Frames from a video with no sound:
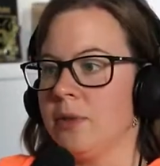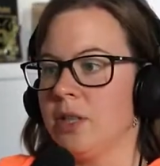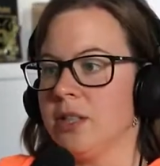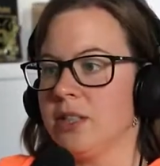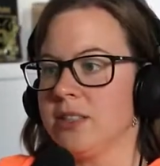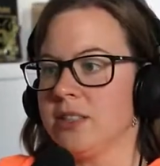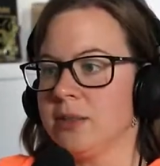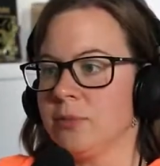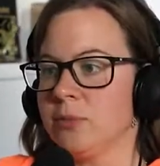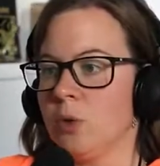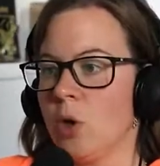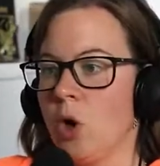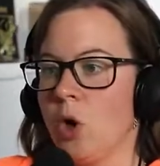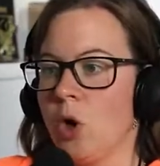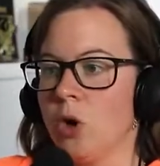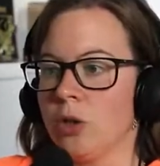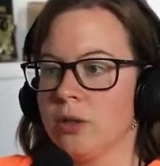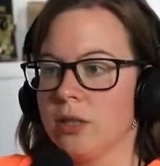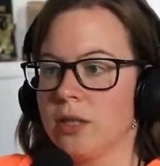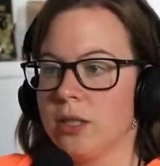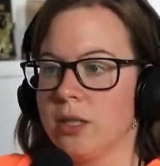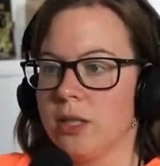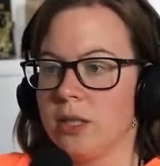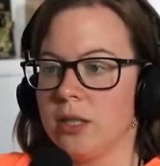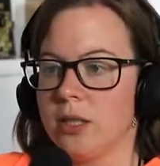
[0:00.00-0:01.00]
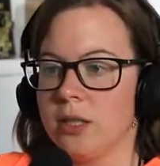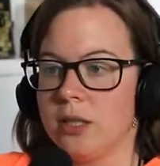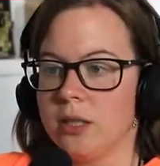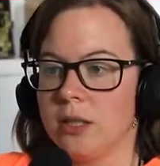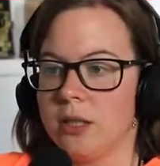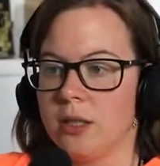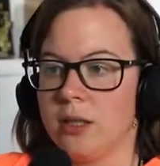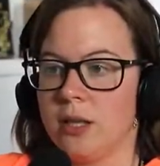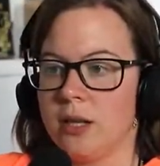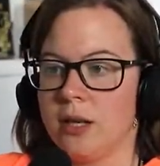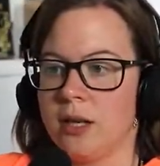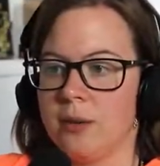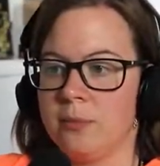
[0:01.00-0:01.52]
are some other
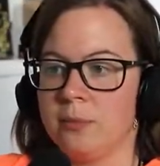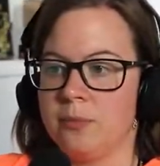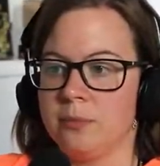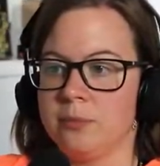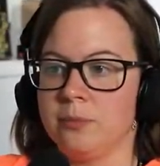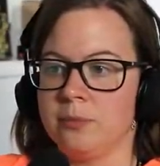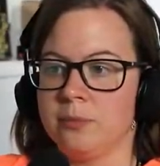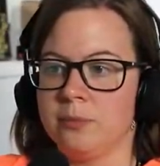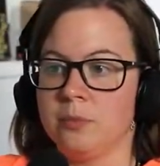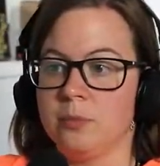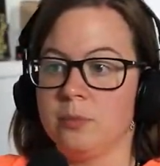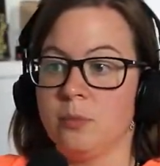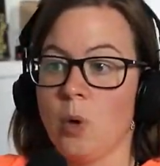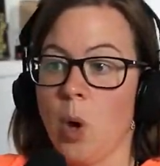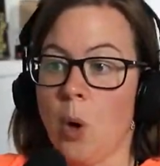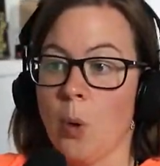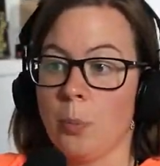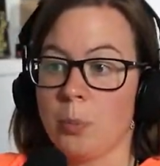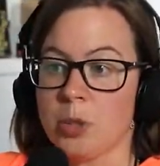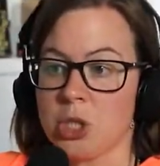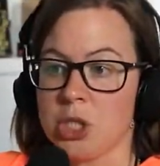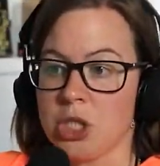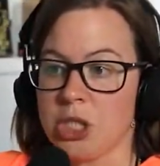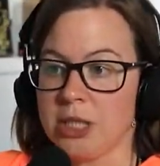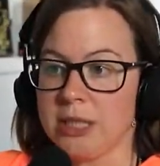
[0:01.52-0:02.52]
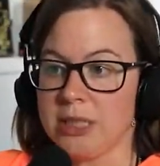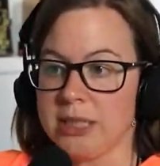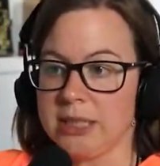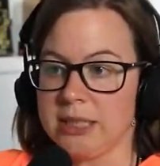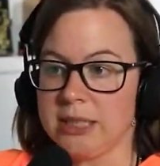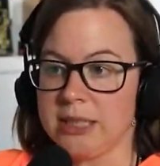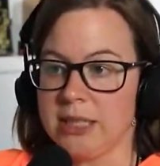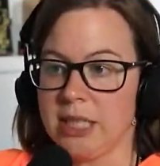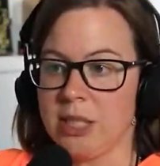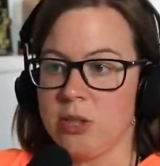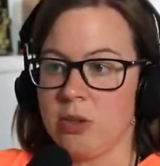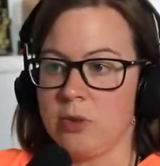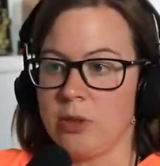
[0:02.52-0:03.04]
options
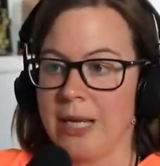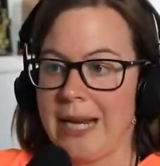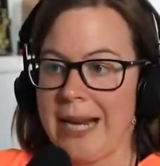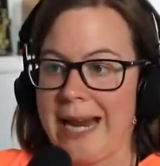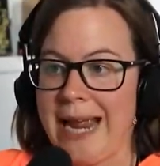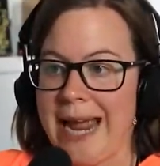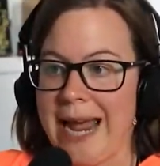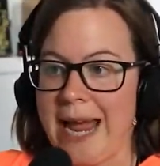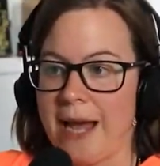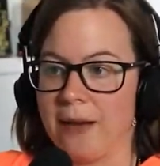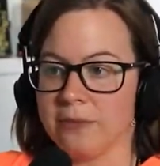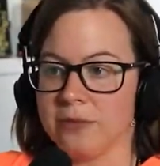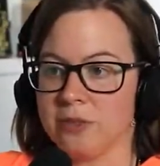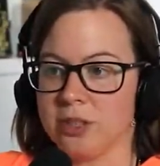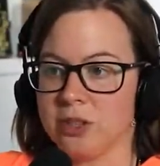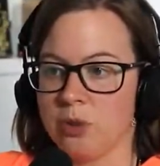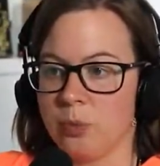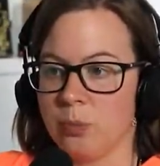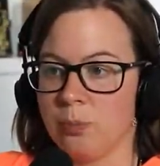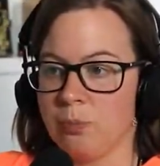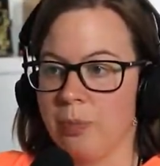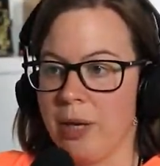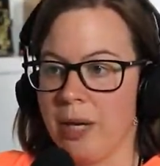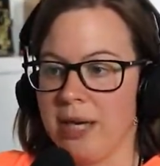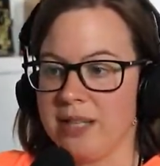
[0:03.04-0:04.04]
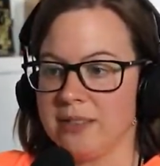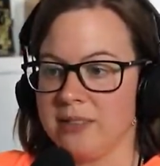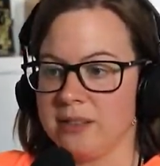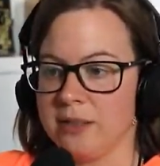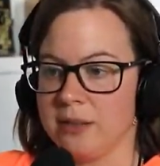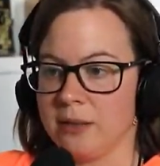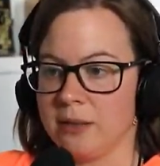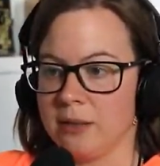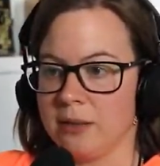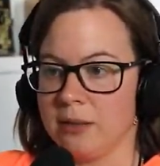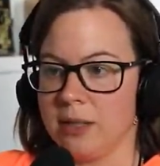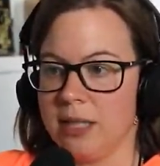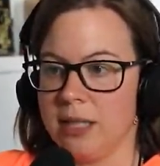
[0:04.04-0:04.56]
that you can have. So
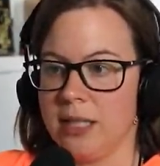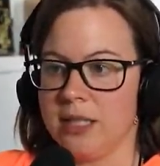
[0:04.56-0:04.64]
basically